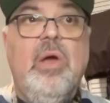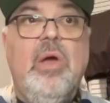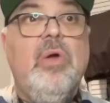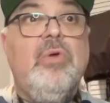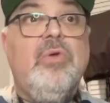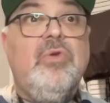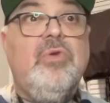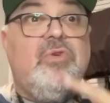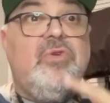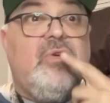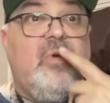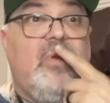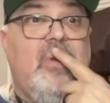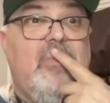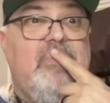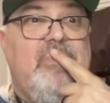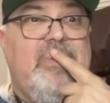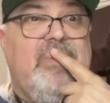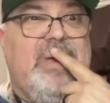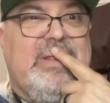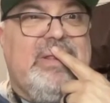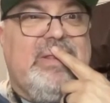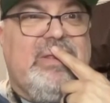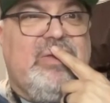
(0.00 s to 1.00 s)
So let me
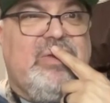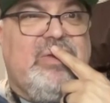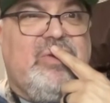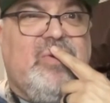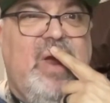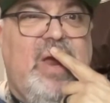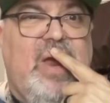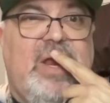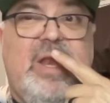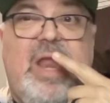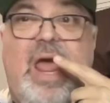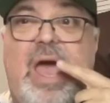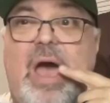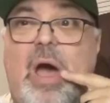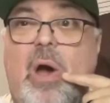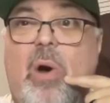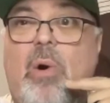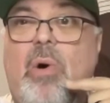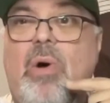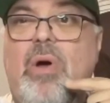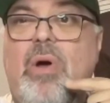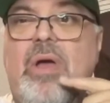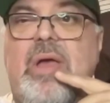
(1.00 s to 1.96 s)
get this straight. Now,